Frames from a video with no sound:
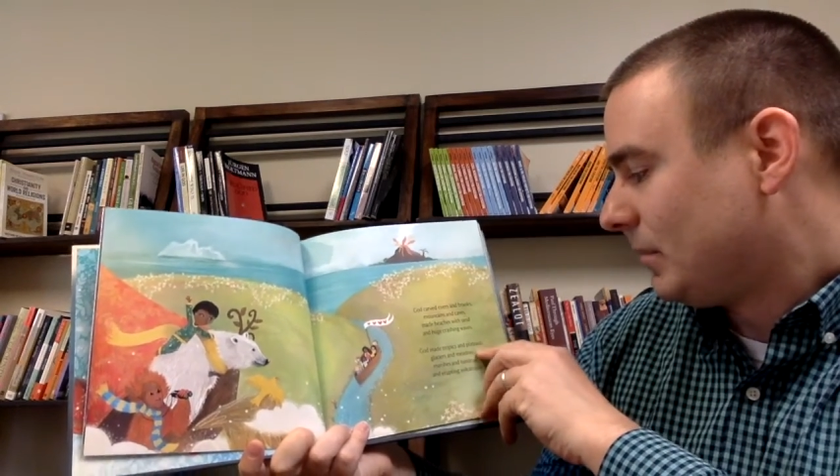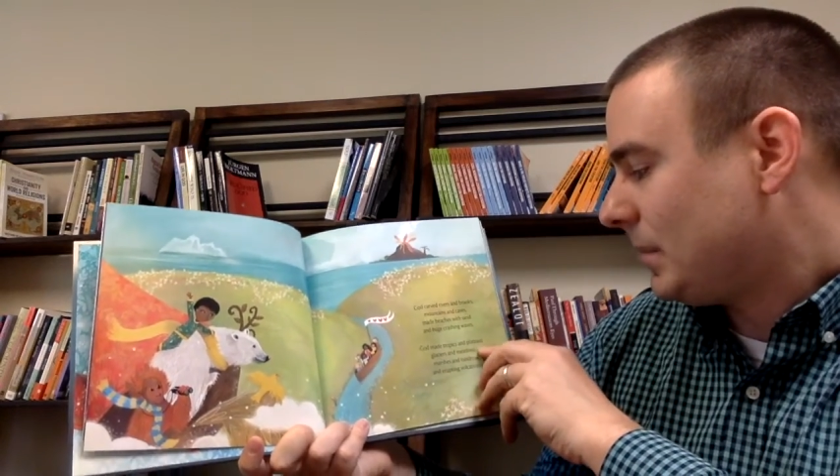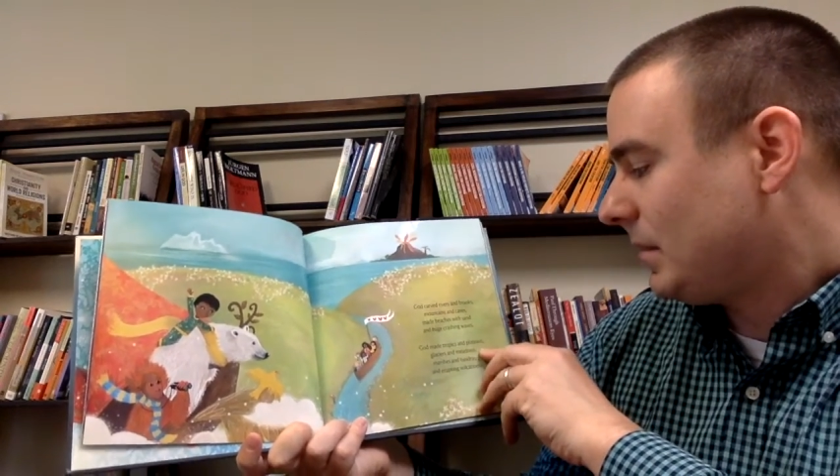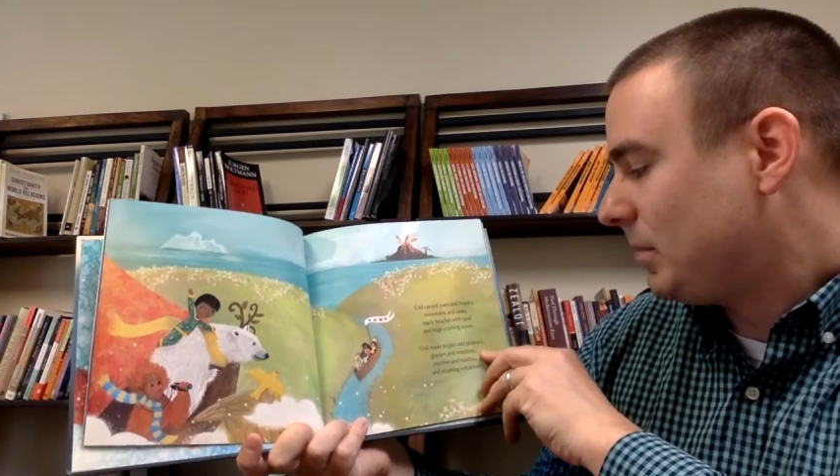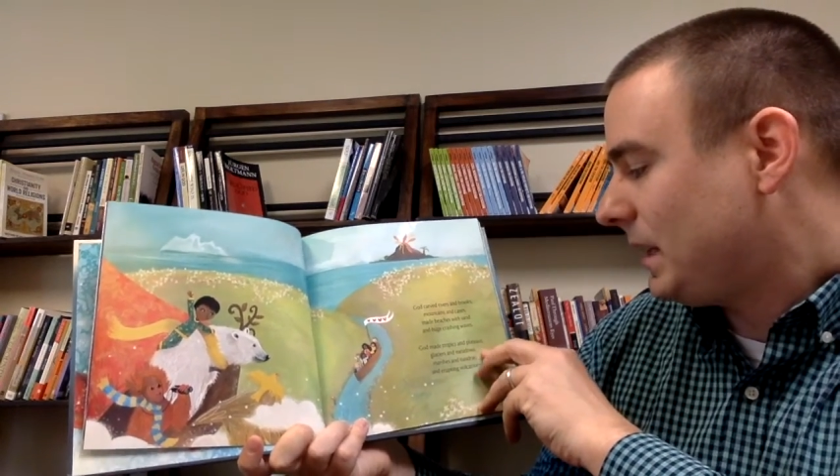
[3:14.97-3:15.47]

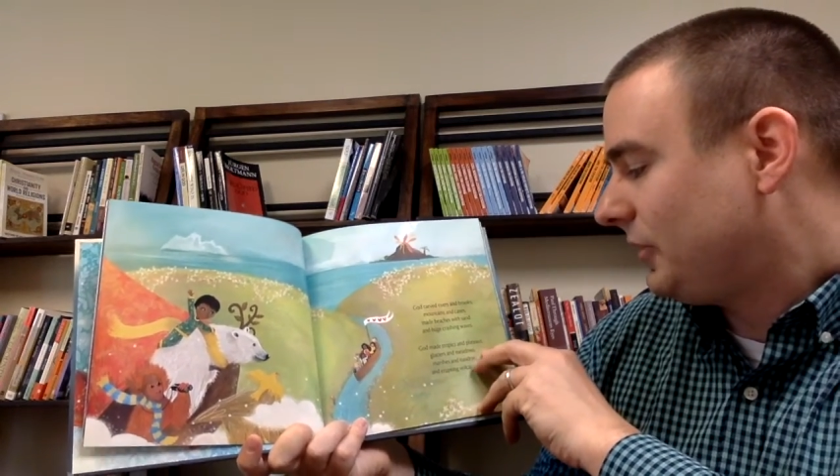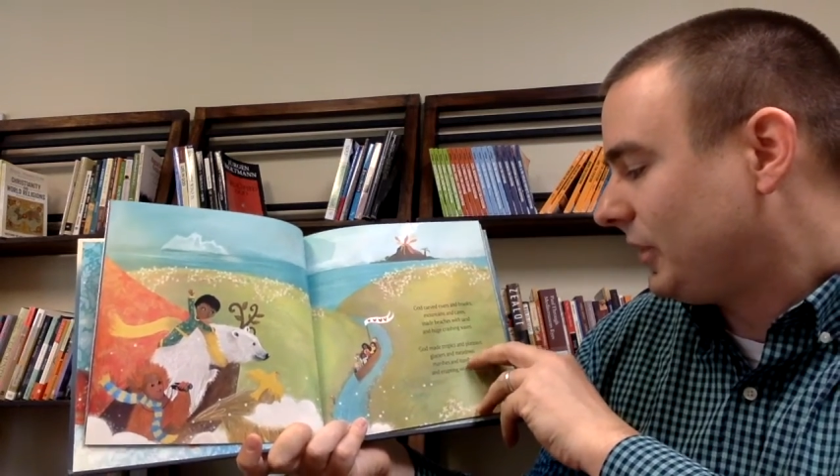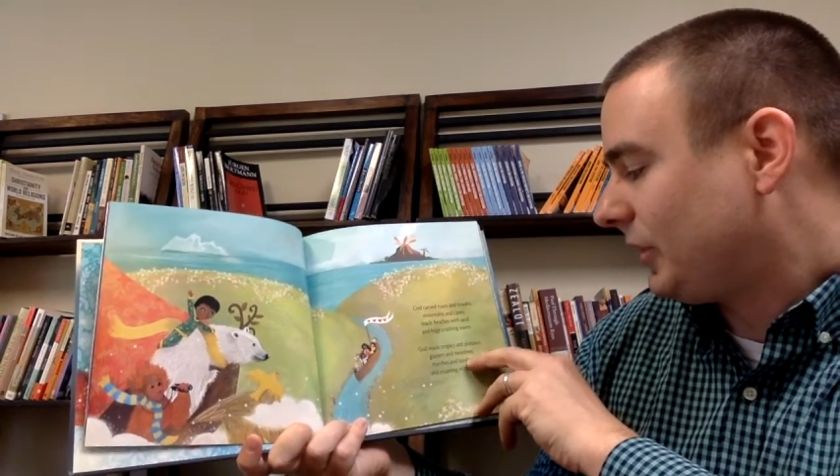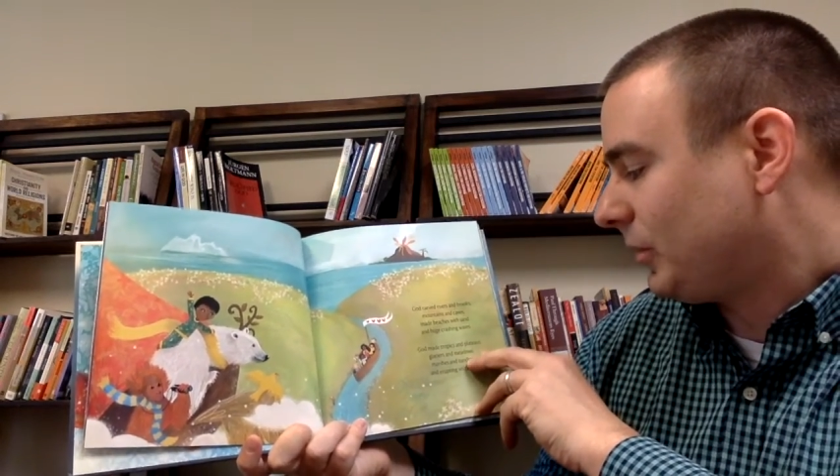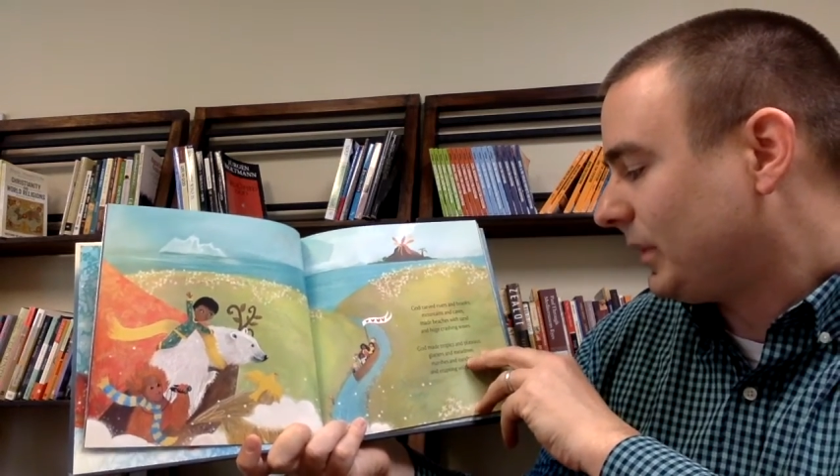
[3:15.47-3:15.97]
made
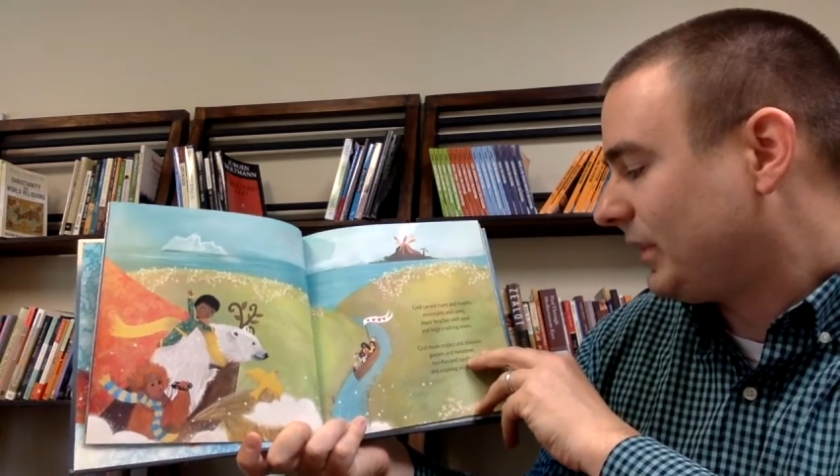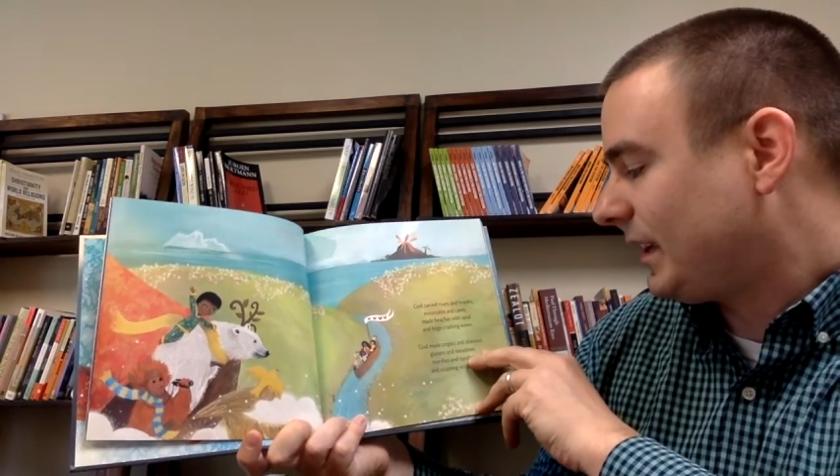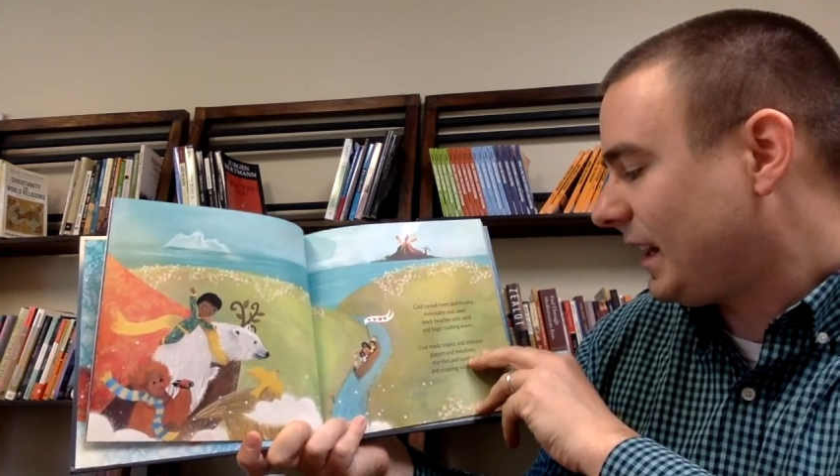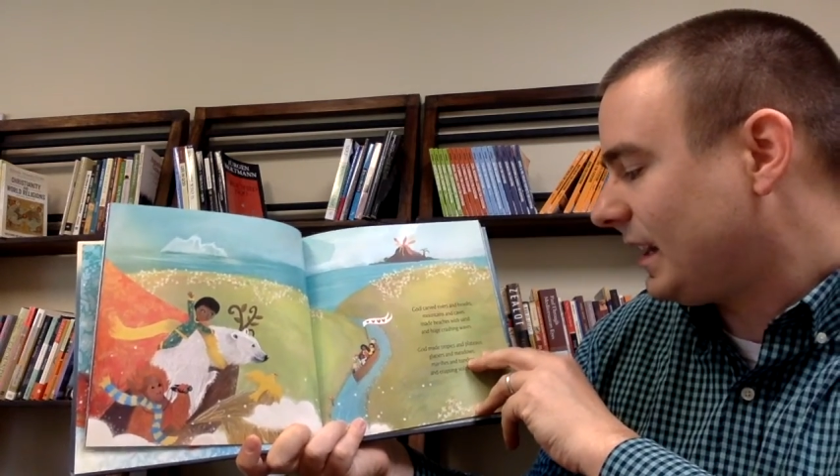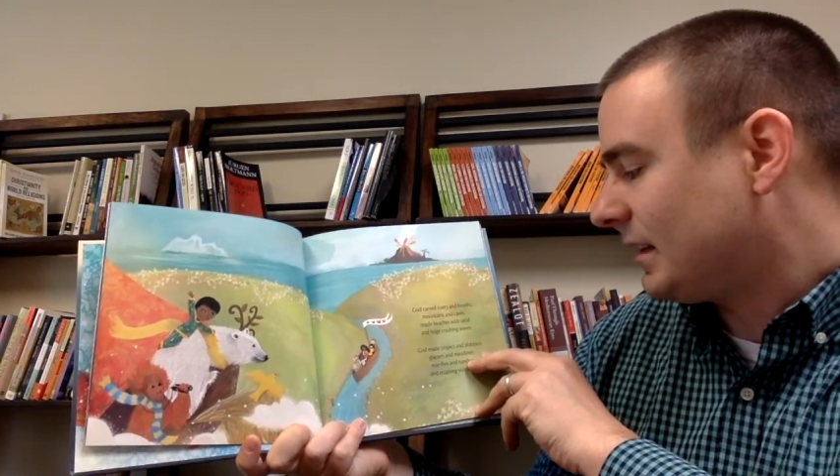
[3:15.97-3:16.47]
beaches with
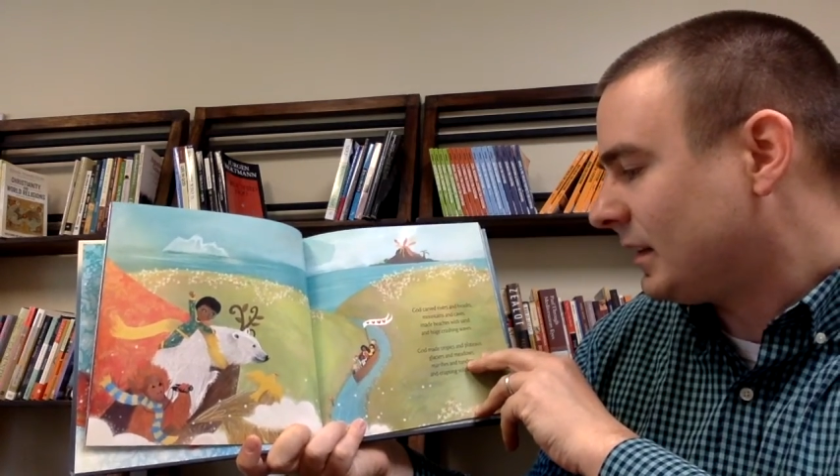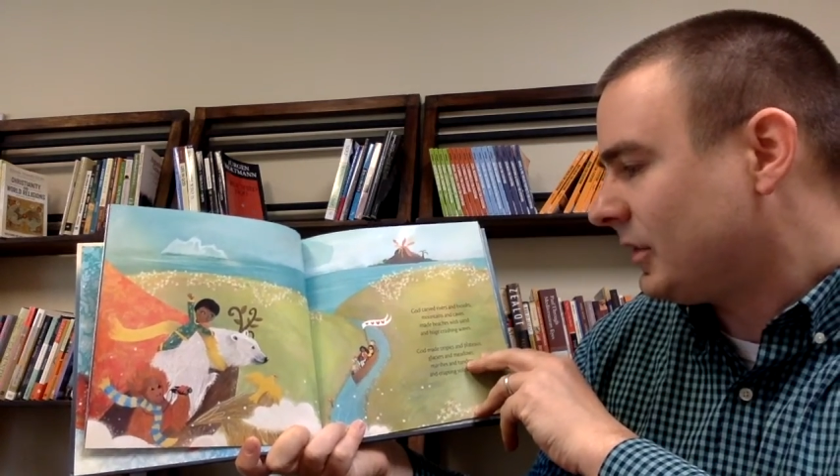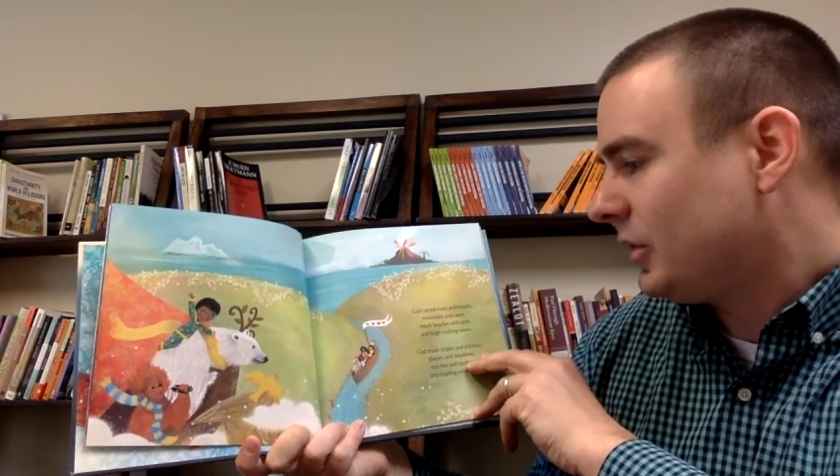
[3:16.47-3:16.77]
sand and